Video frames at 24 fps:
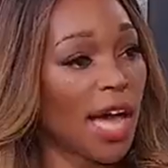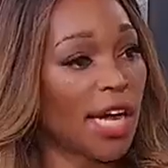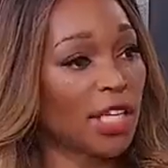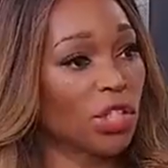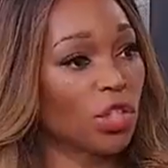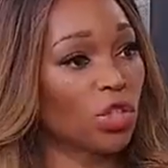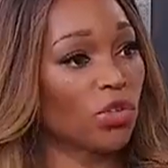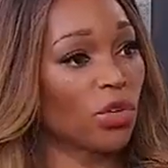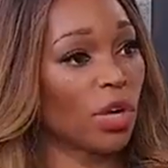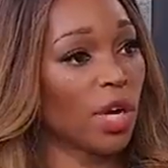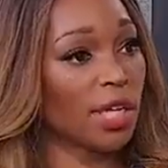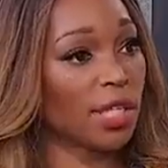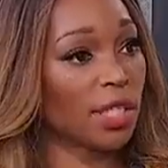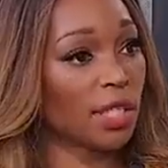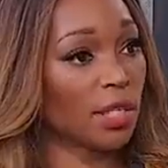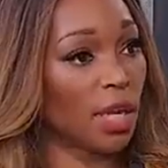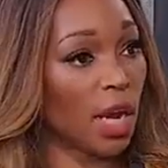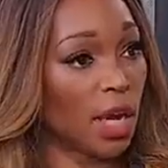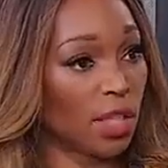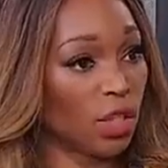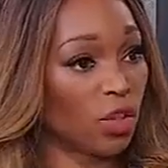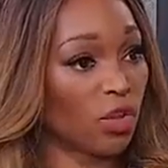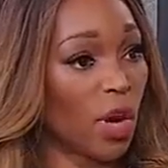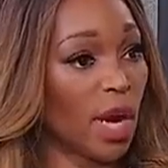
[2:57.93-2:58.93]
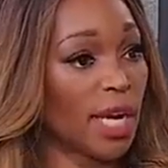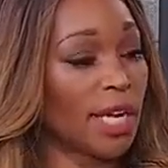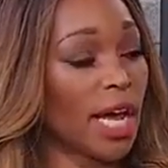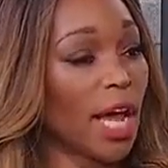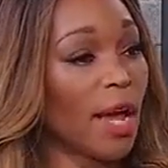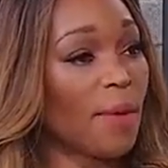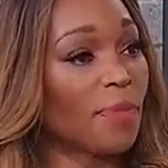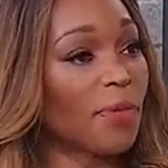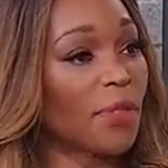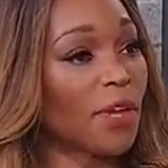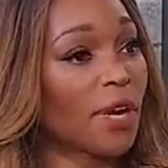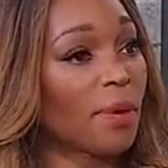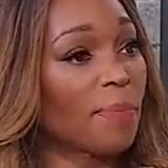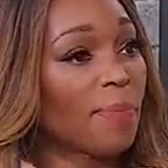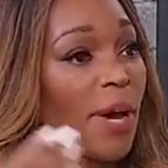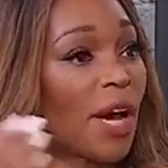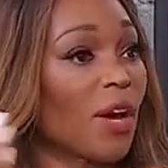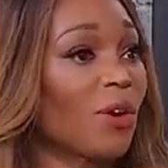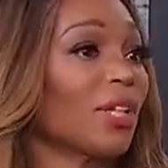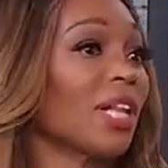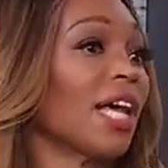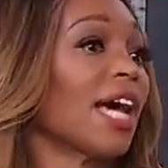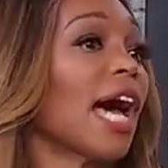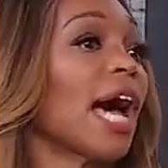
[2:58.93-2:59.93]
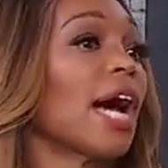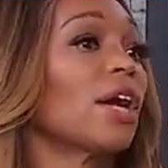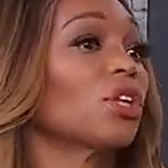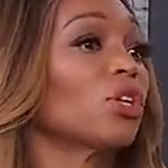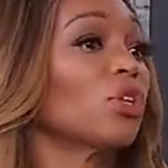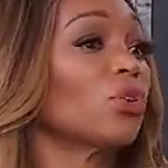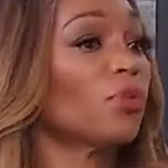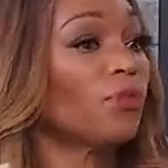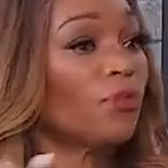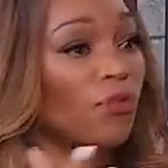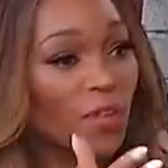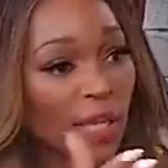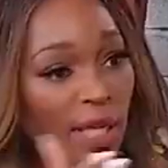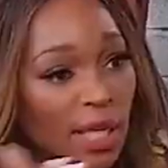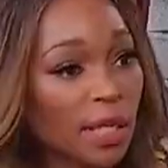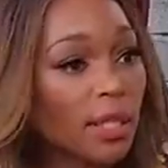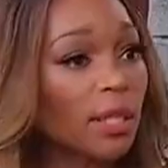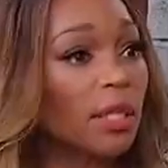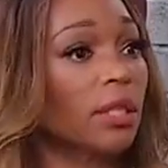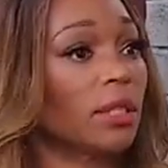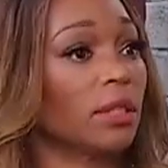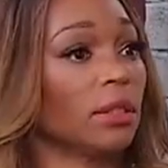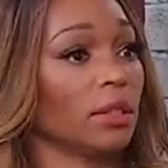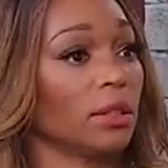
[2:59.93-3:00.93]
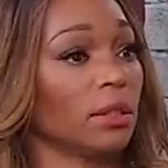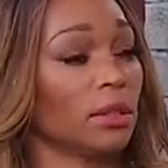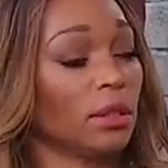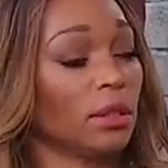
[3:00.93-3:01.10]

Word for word: eyes drawn, uh, drawn up there. Paola, how do you feel?